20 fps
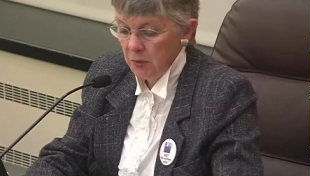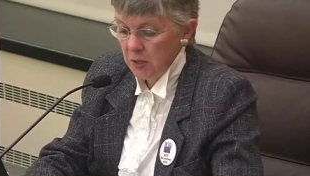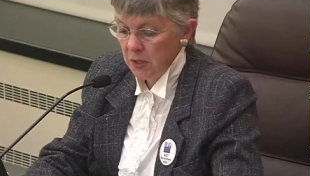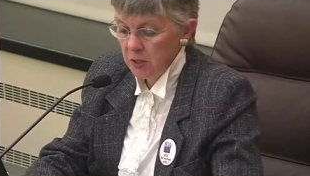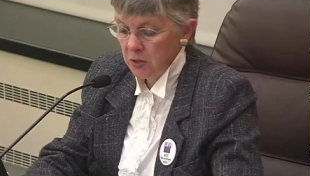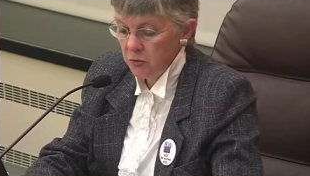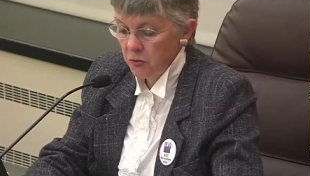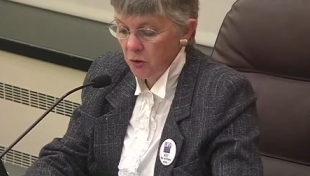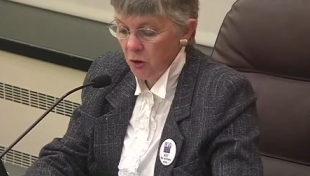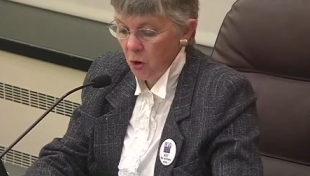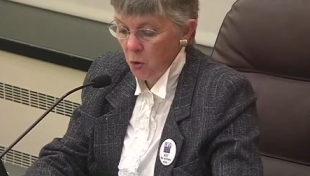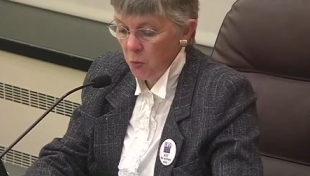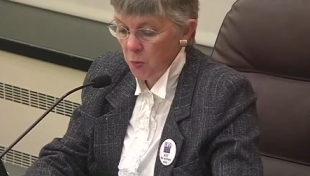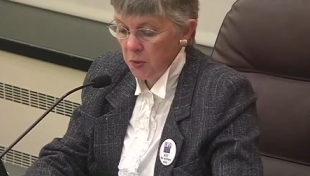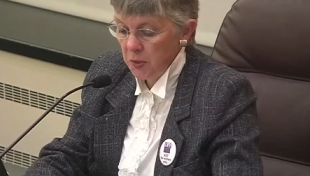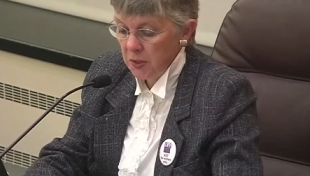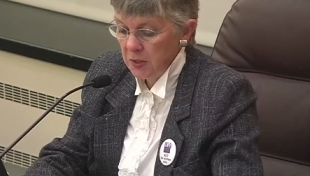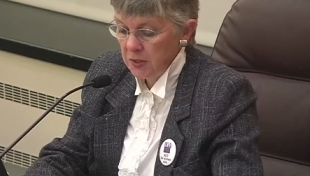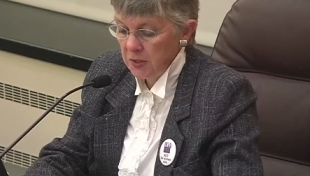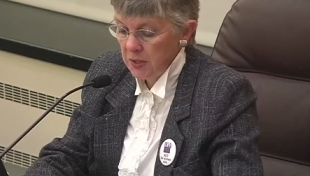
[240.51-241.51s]
minutes for
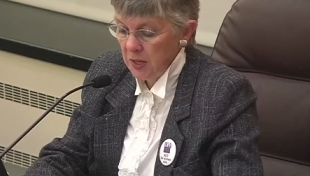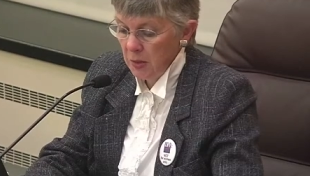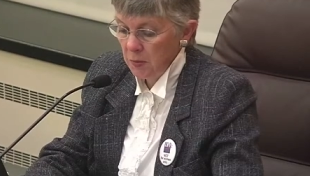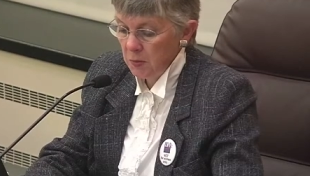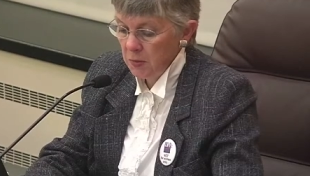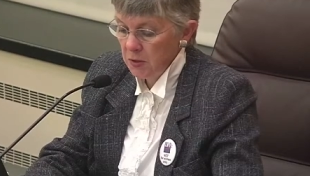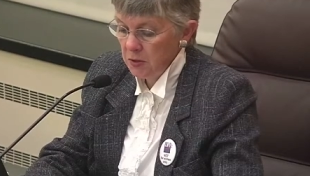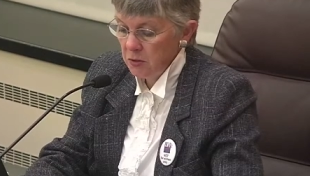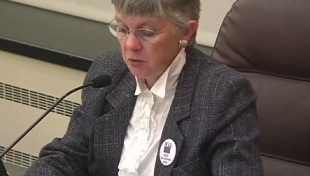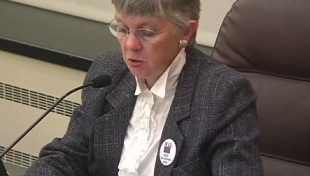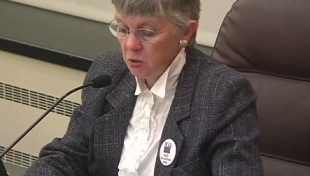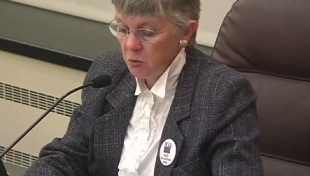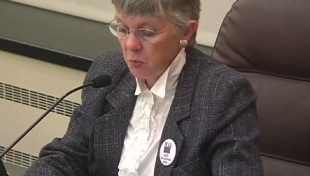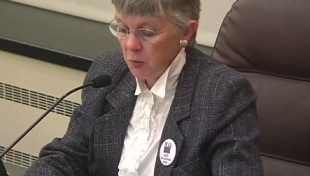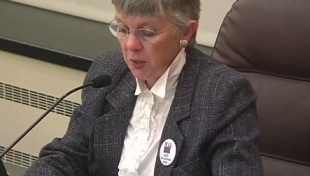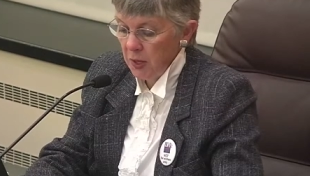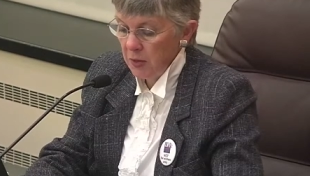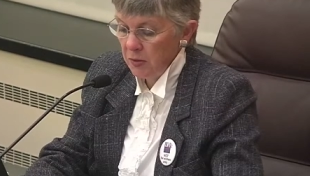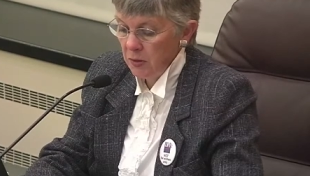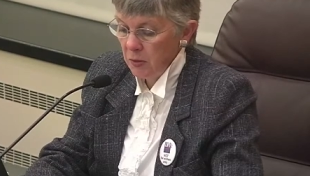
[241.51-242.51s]
opening statements to
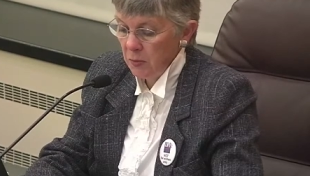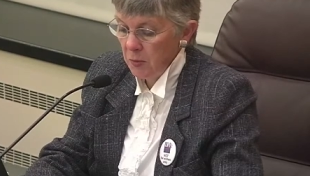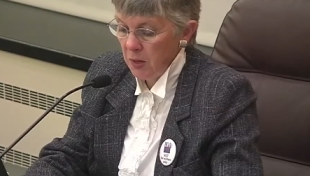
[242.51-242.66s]
explain the